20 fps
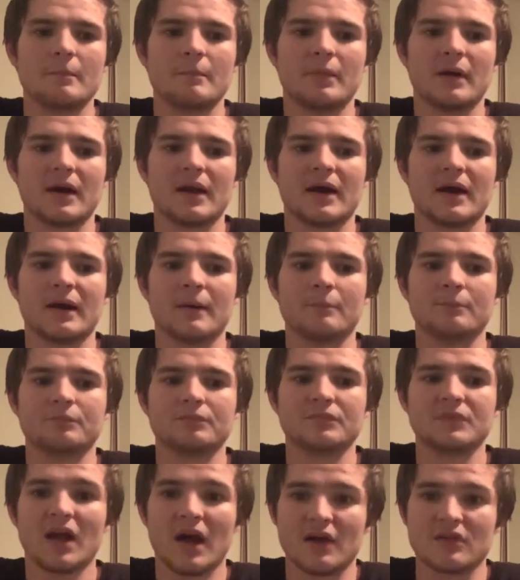But
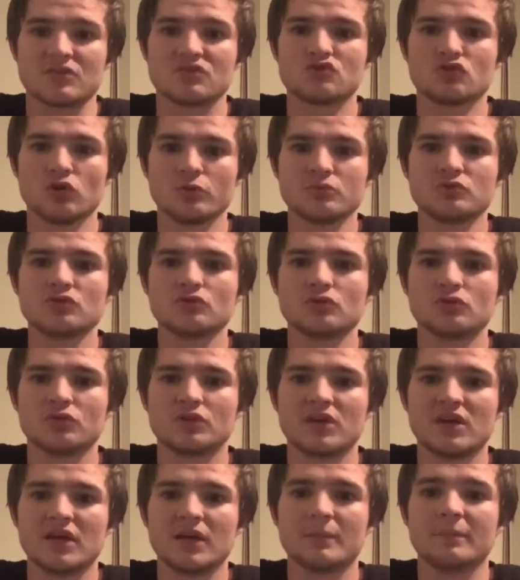no, the Storm too
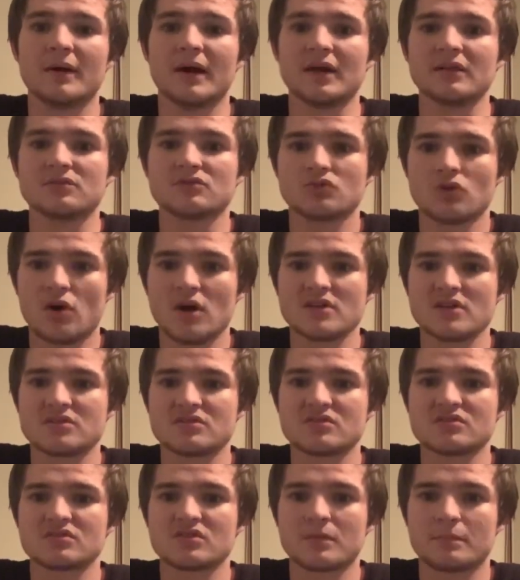good here, but
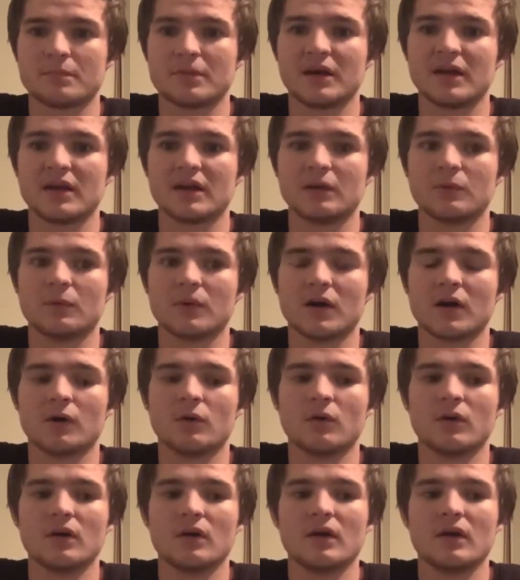Titans competing
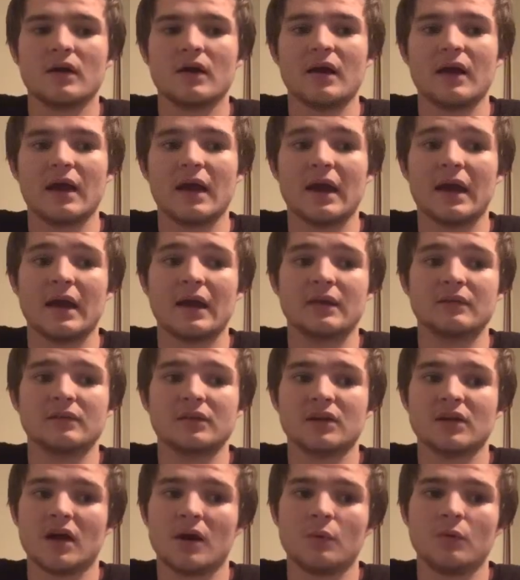well. And
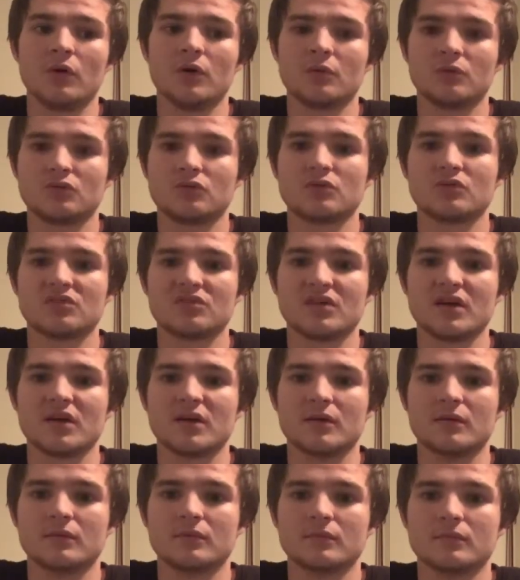you know what? It was good to
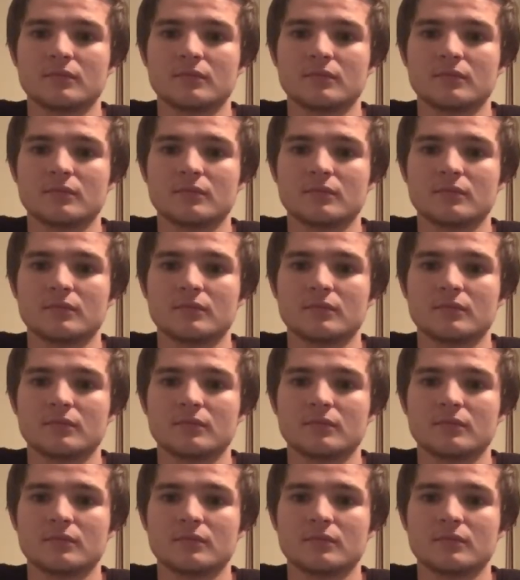see.